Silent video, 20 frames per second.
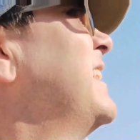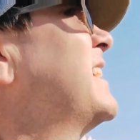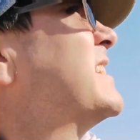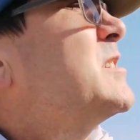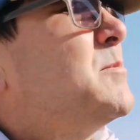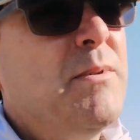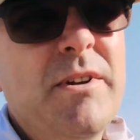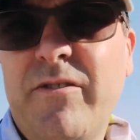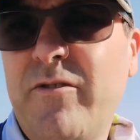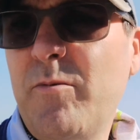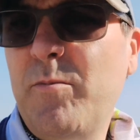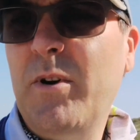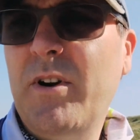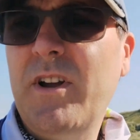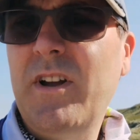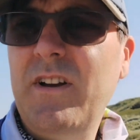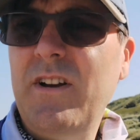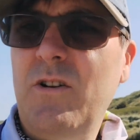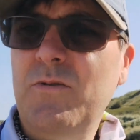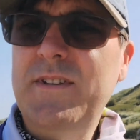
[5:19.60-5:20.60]
that's a bit of a
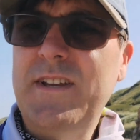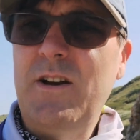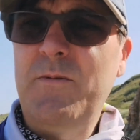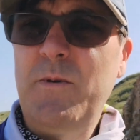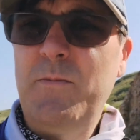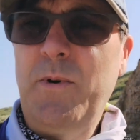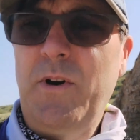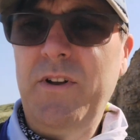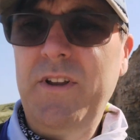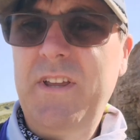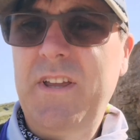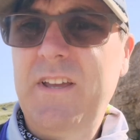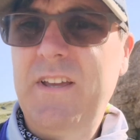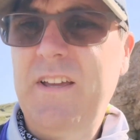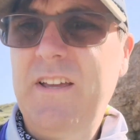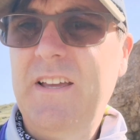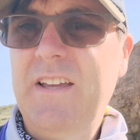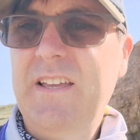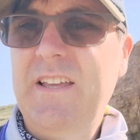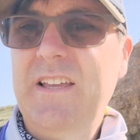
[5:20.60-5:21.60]
bugger. I was out on my bike,
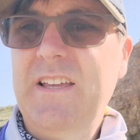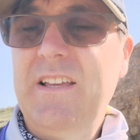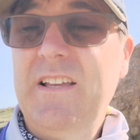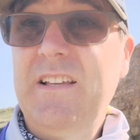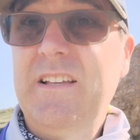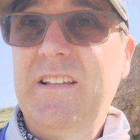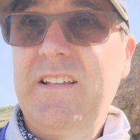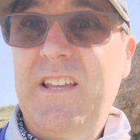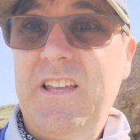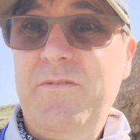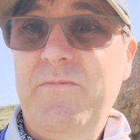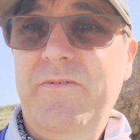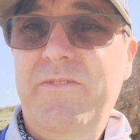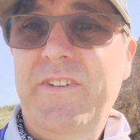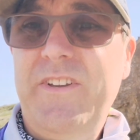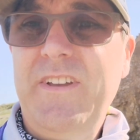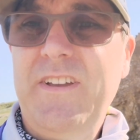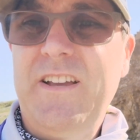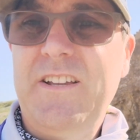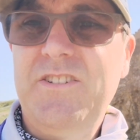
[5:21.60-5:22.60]
keeping
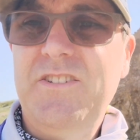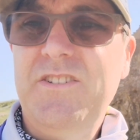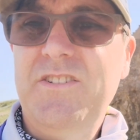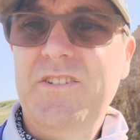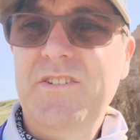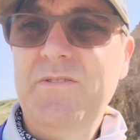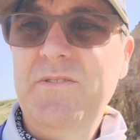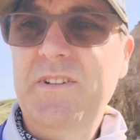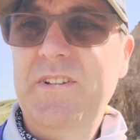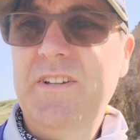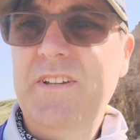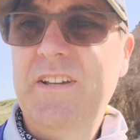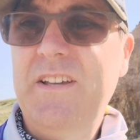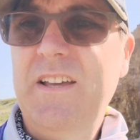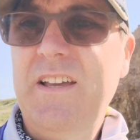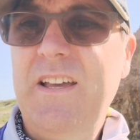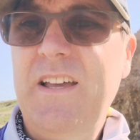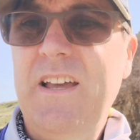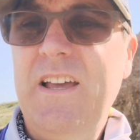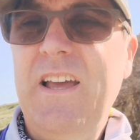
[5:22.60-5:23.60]
fit as you do,
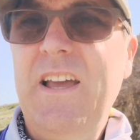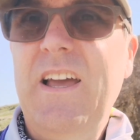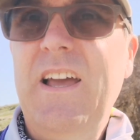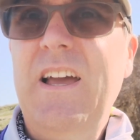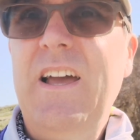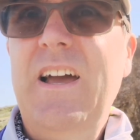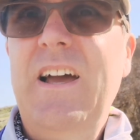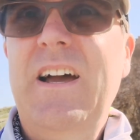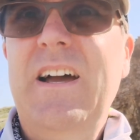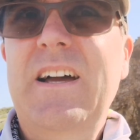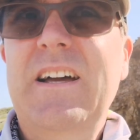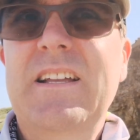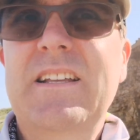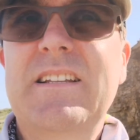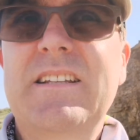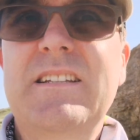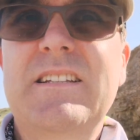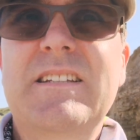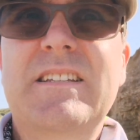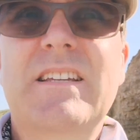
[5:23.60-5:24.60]

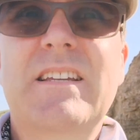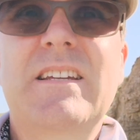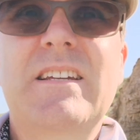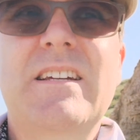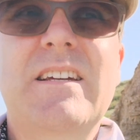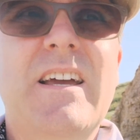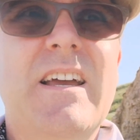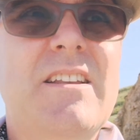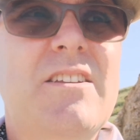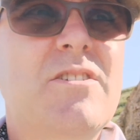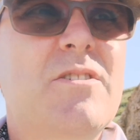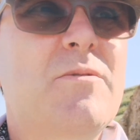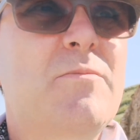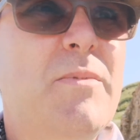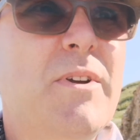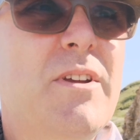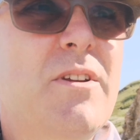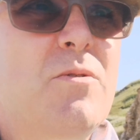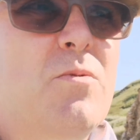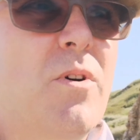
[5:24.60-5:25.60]
and uh, ended up
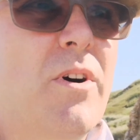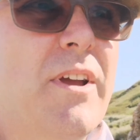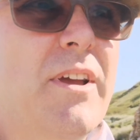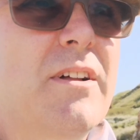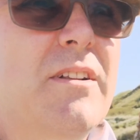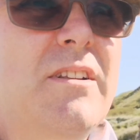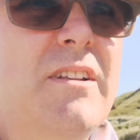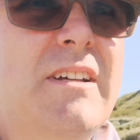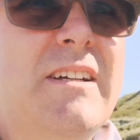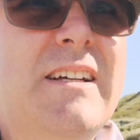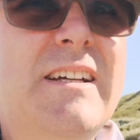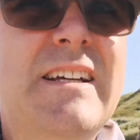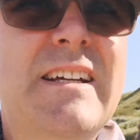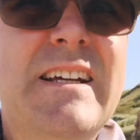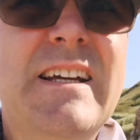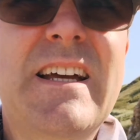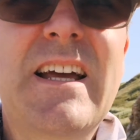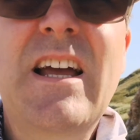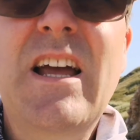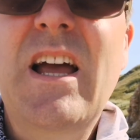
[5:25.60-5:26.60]
being quite ill
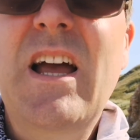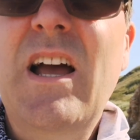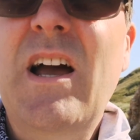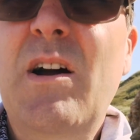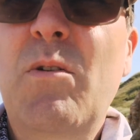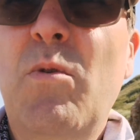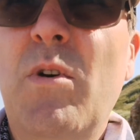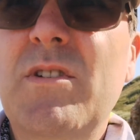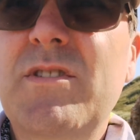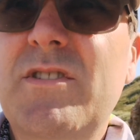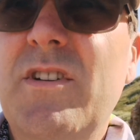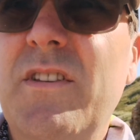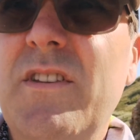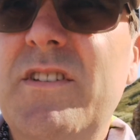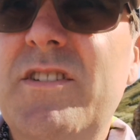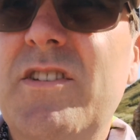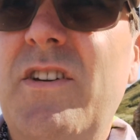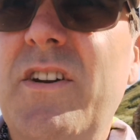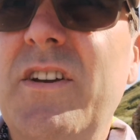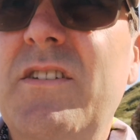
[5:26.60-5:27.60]
whilst on
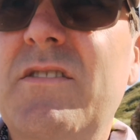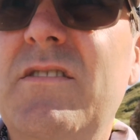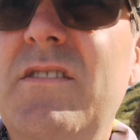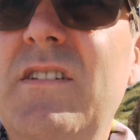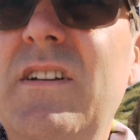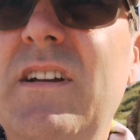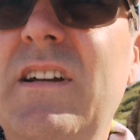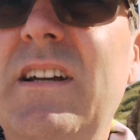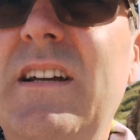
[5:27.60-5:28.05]
the cycle.